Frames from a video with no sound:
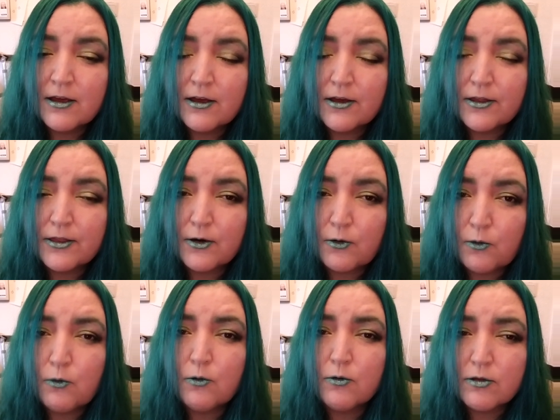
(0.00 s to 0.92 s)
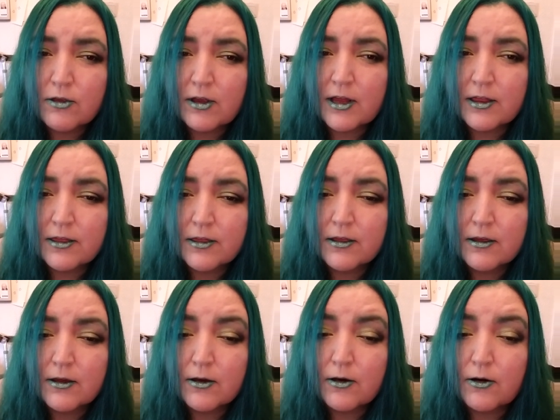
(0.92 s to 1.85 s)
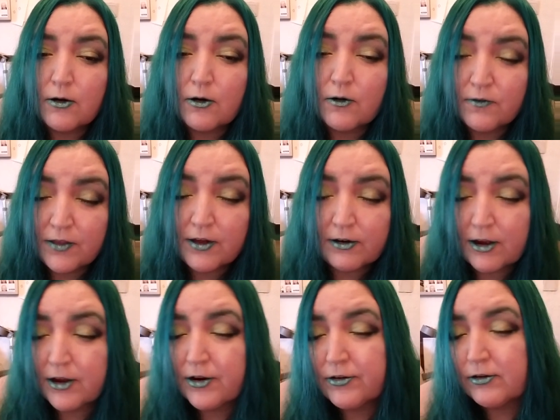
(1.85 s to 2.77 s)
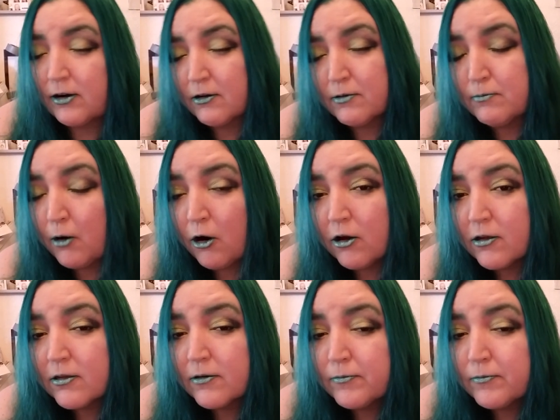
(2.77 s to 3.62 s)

the hose length of the Electrolux Boss.